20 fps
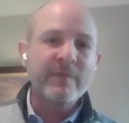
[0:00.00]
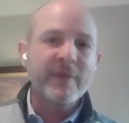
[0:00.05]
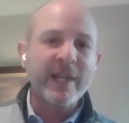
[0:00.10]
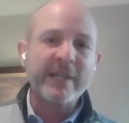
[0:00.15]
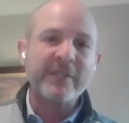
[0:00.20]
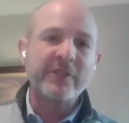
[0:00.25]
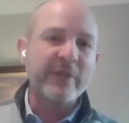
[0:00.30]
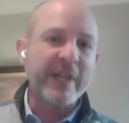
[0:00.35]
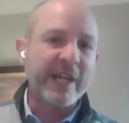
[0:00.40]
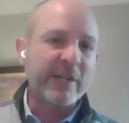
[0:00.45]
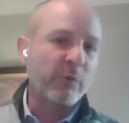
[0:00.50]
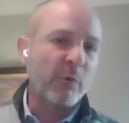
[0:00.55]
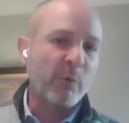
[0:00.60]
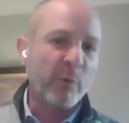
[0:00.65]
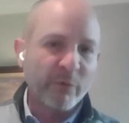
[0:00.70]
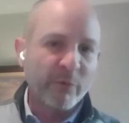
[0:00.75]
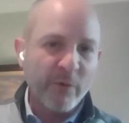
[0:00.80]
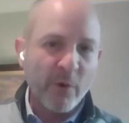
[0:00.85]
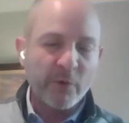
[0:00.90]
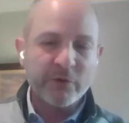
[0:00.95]
And so that's what
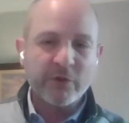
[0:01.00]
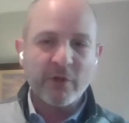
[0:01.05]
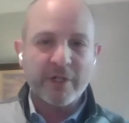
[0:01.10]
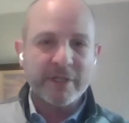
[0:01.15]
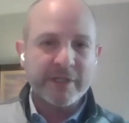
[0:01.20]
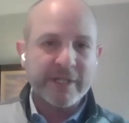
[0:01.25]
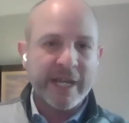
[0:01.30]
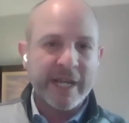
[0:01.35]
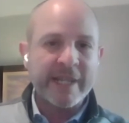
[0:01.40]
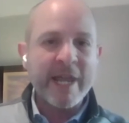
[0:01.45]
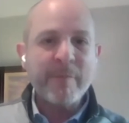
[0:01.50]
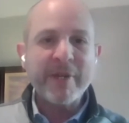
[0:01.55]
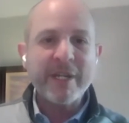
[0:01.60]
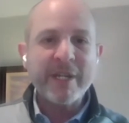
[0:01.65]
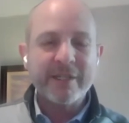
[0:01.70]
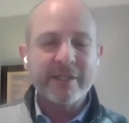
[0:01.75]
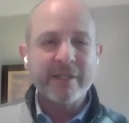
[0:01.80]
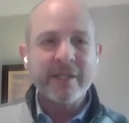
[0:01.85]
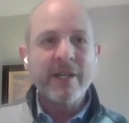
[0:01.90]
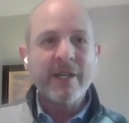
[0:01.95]
we're focused on, and that
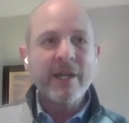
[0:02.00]
means